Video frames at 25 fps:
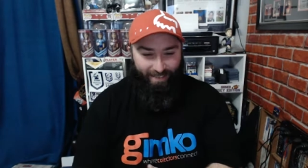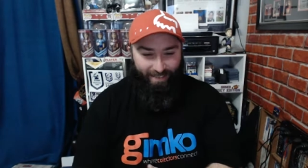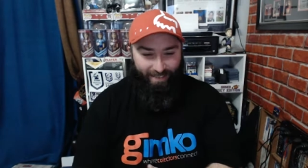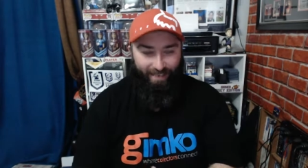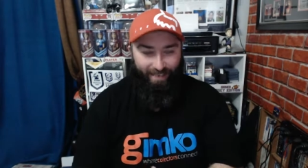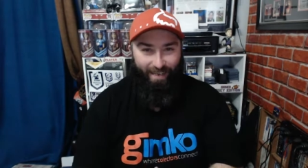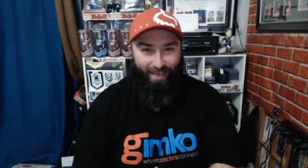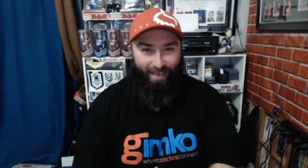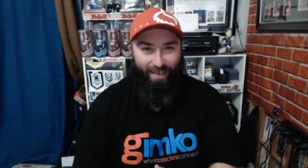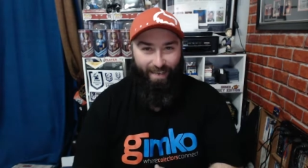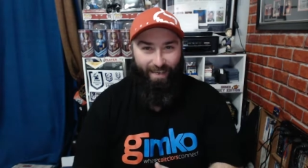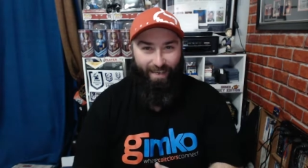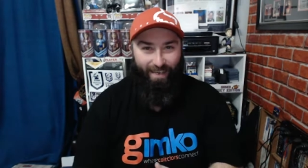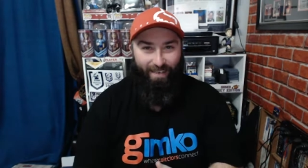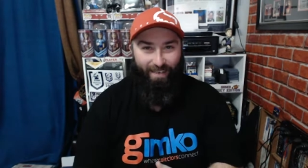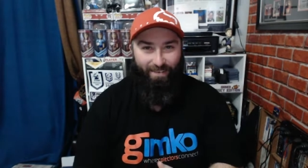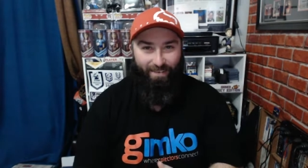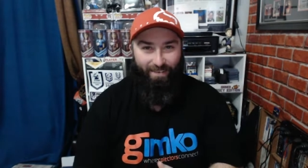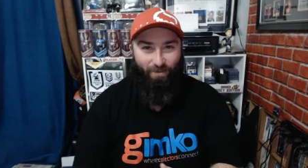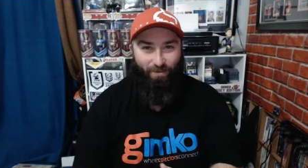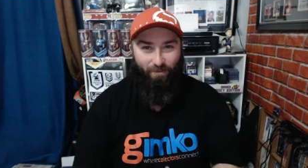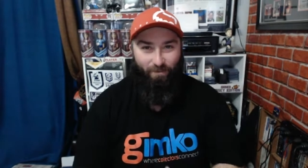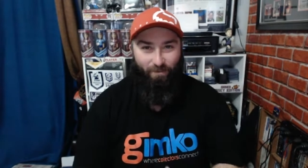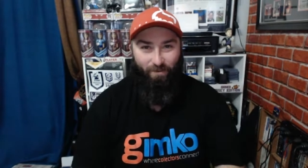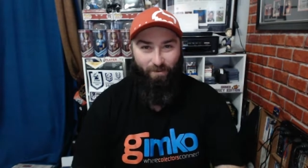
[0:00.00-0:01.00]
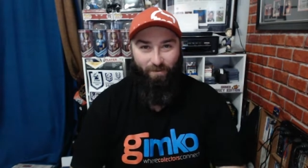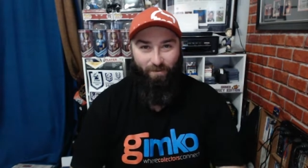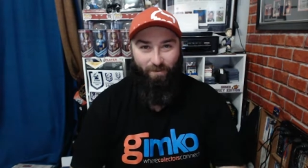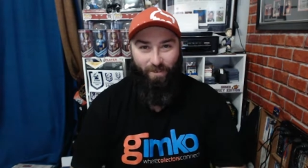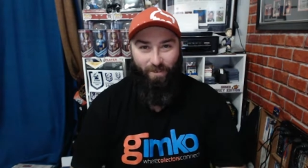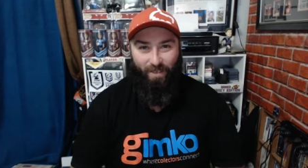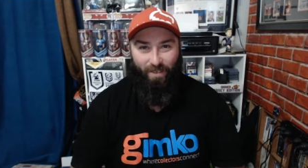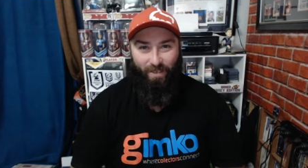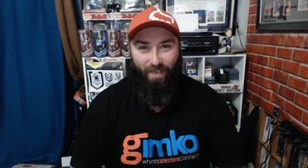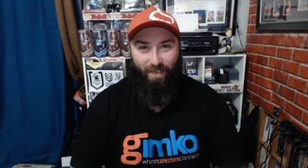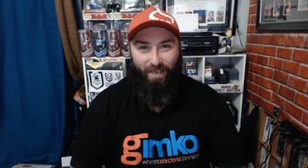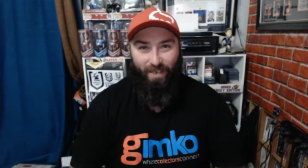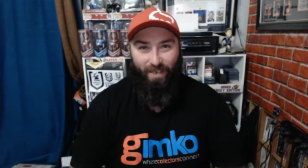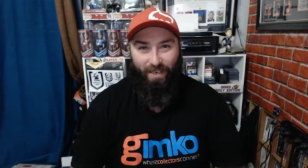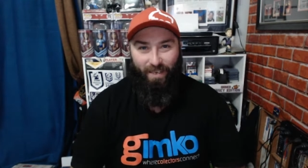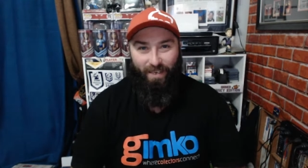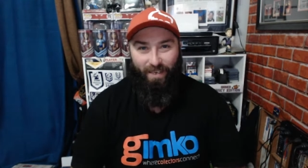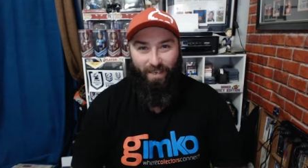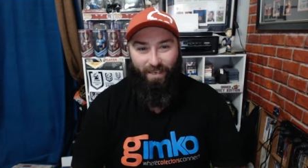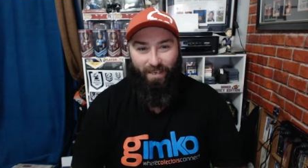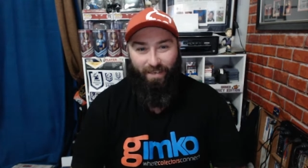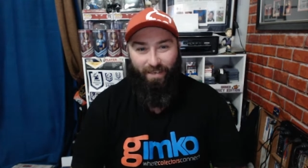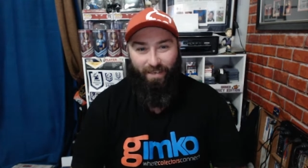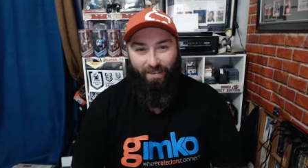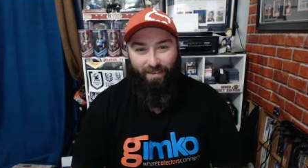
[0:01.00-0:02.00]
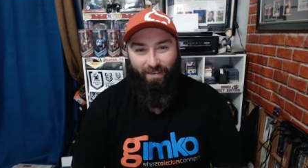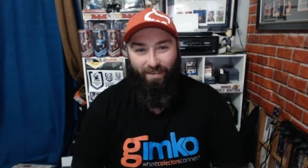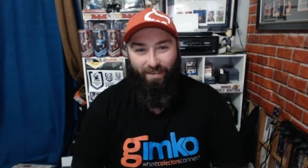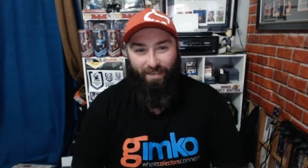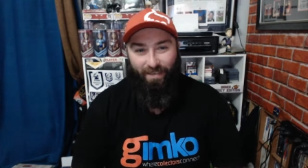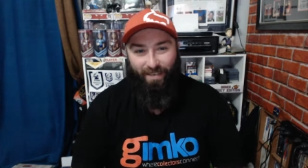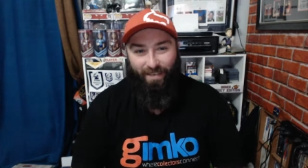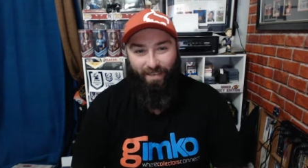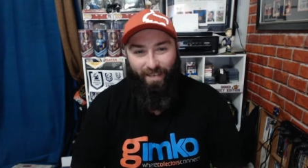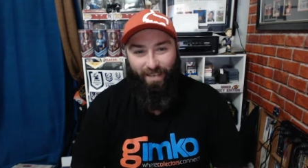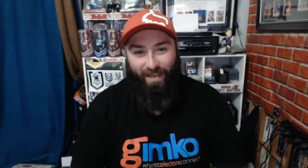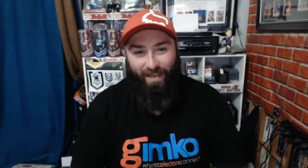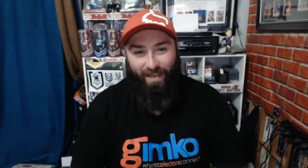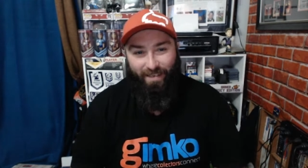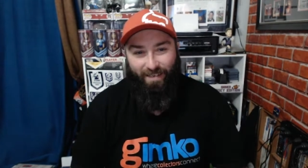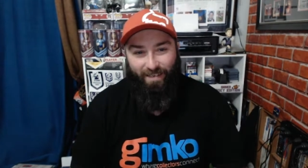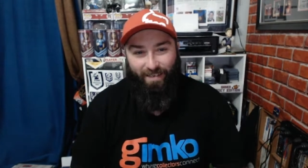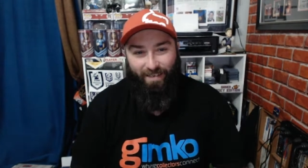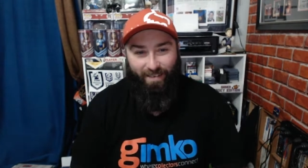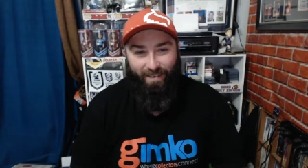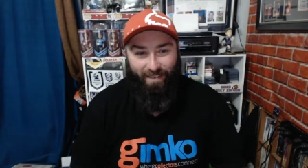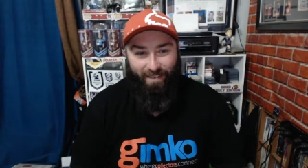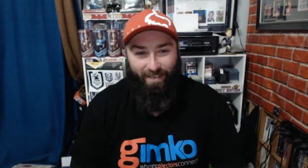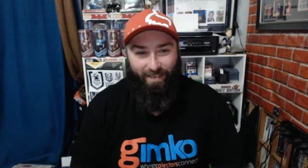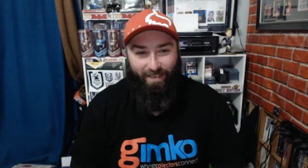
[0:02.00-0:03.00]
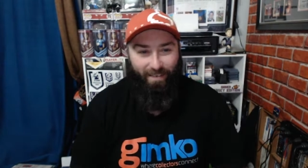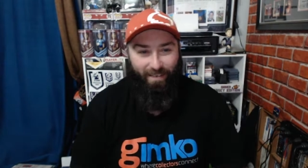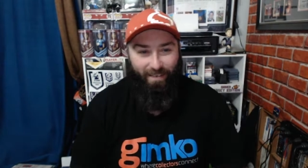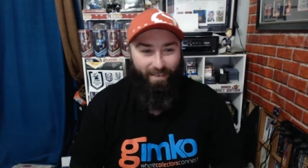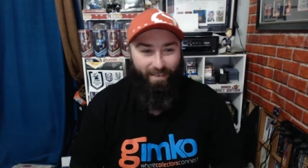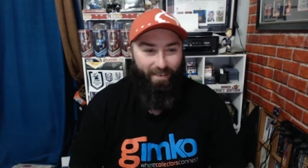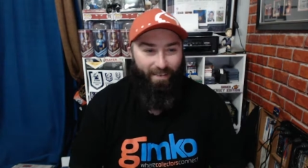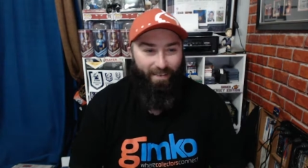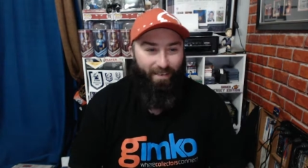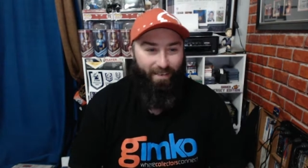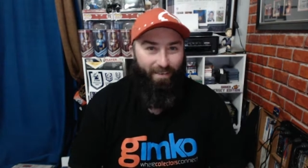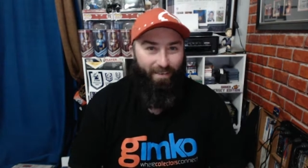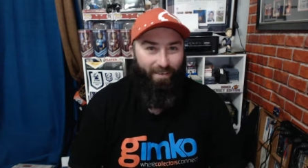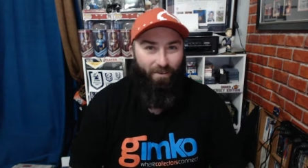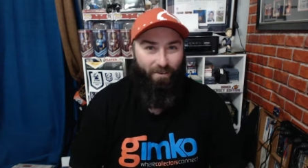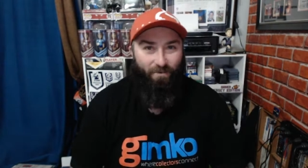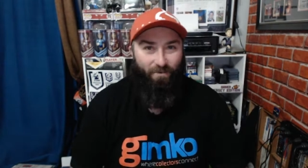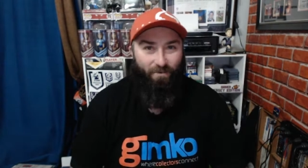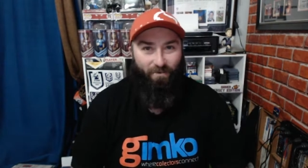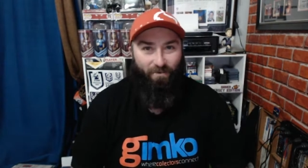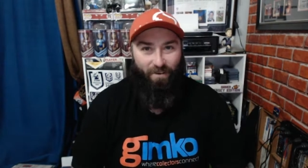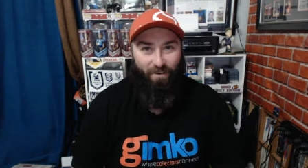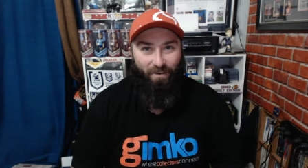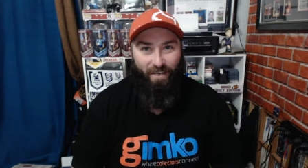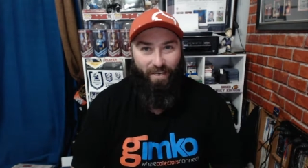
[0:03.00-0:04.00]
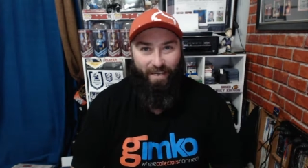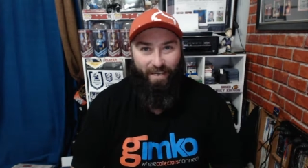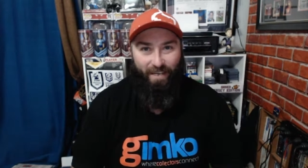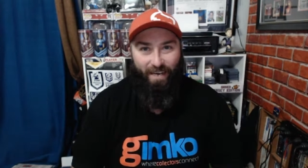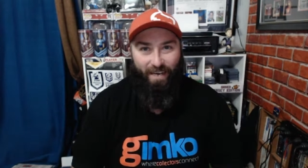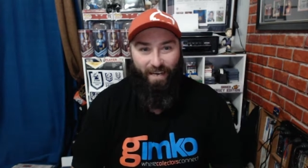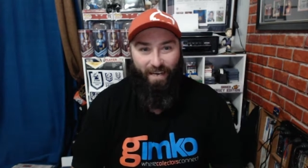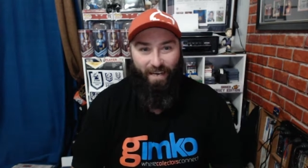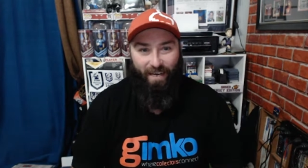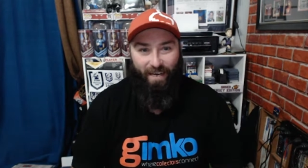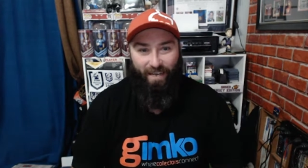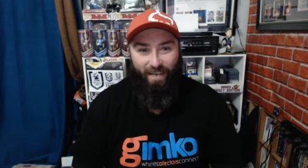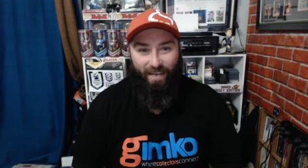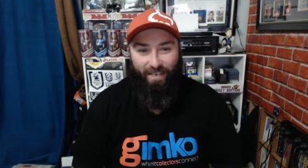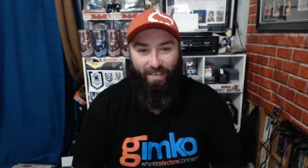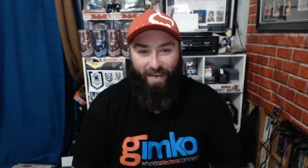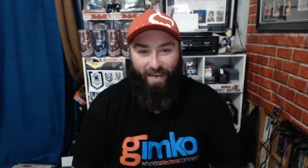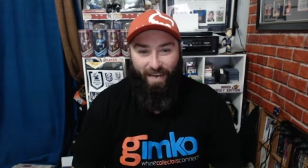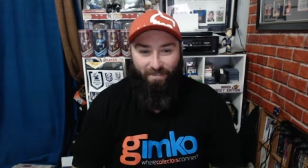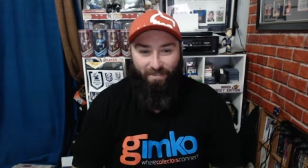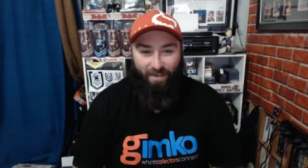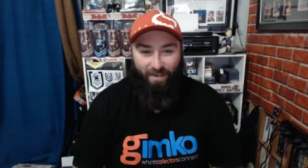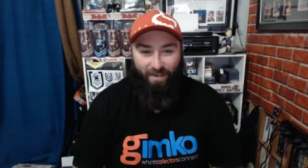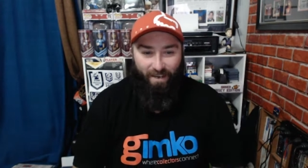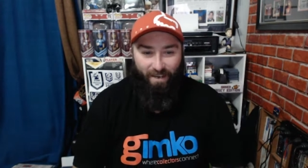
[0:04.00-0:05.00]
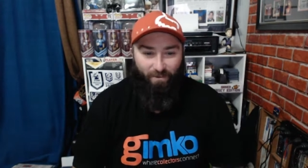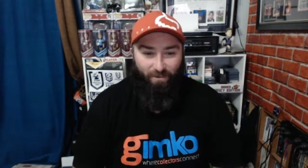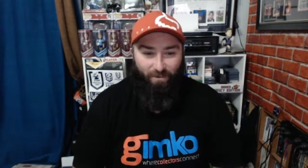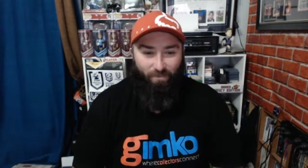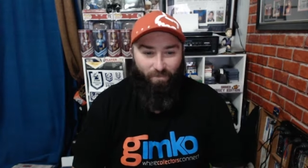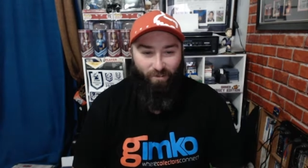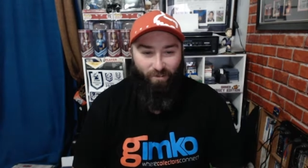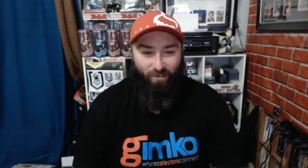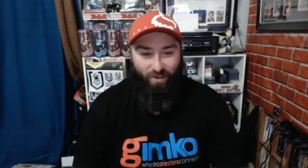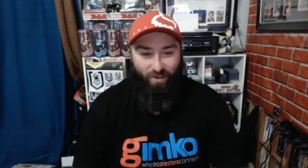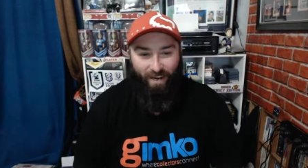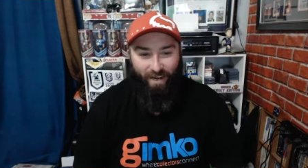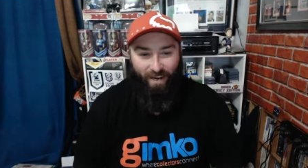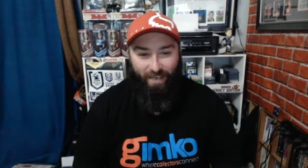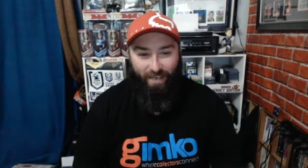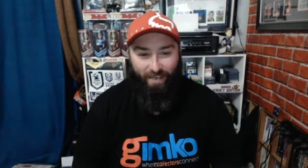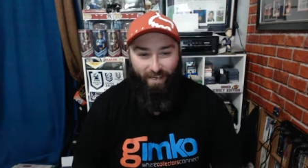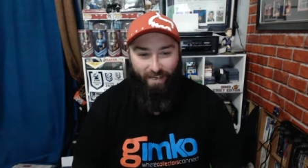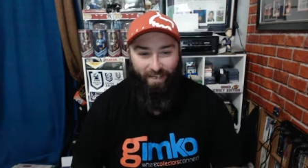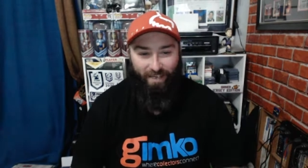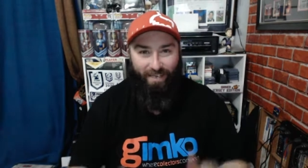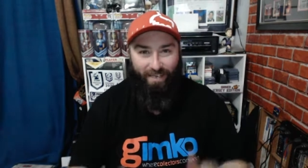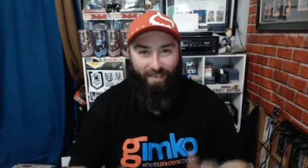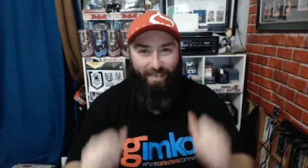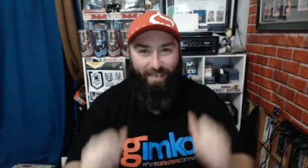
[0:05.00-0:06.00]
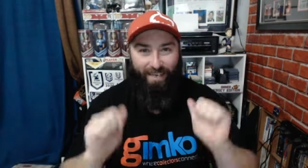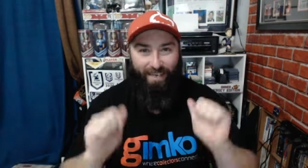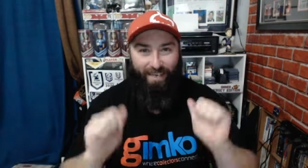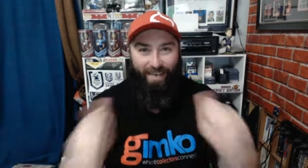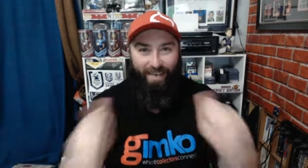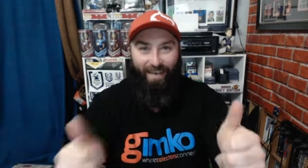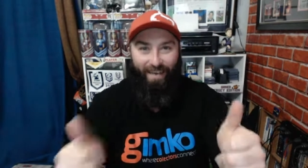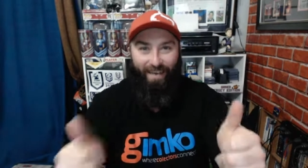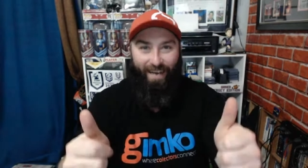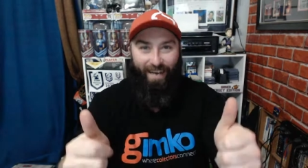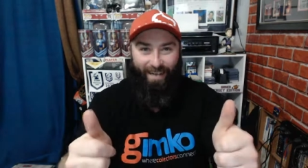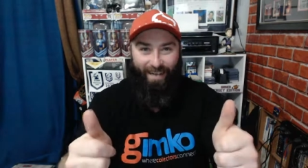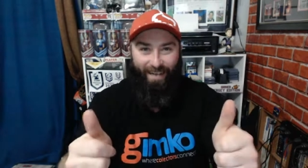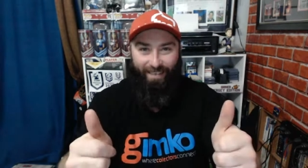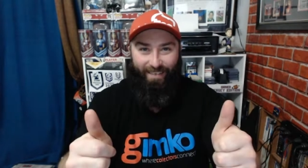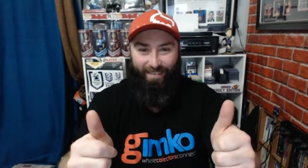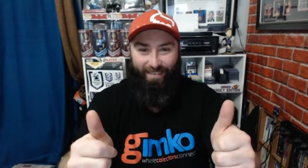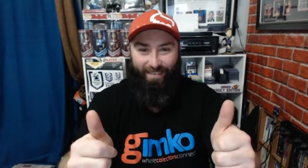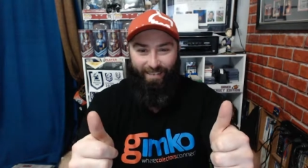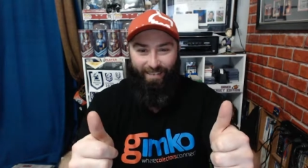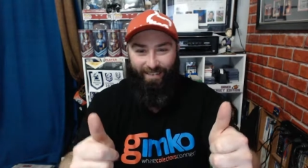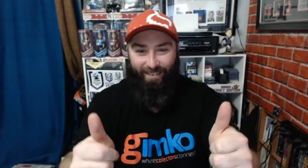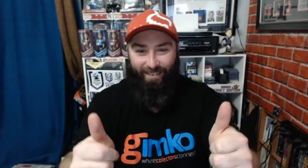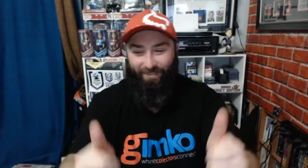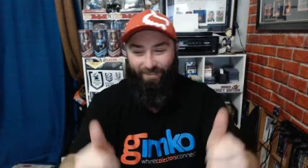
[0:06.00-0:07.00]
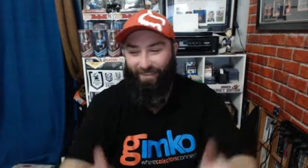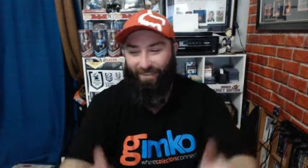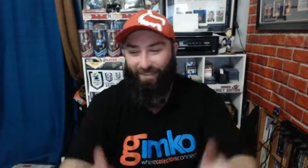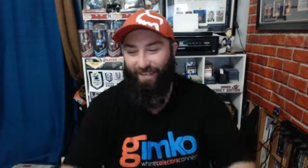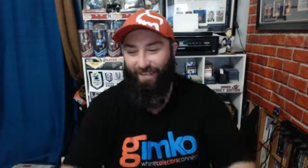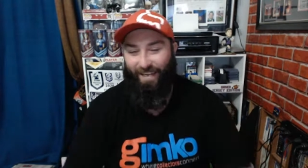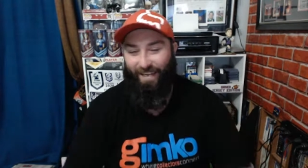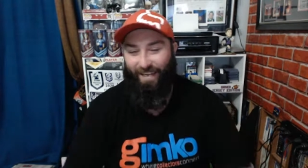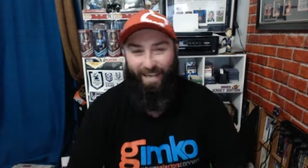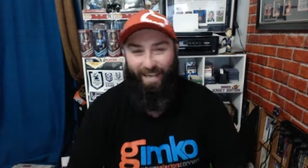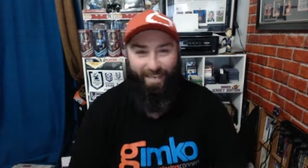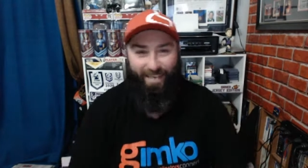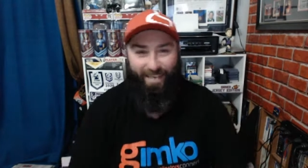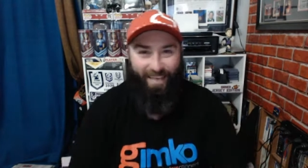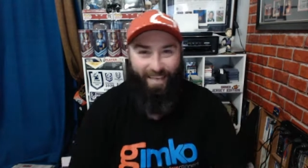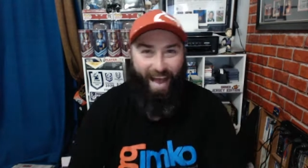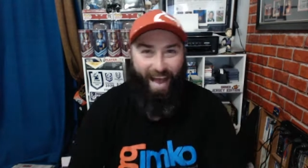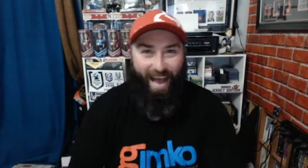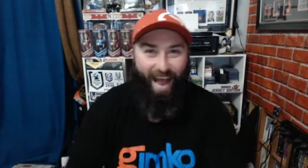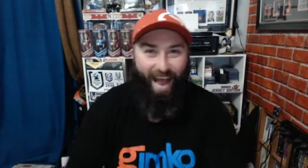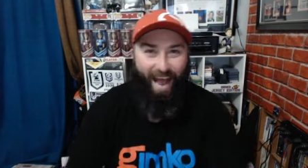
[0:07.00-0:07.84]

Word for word: And we'll see you on the next Eureka N R L break. Yeah! Well done, huzzah!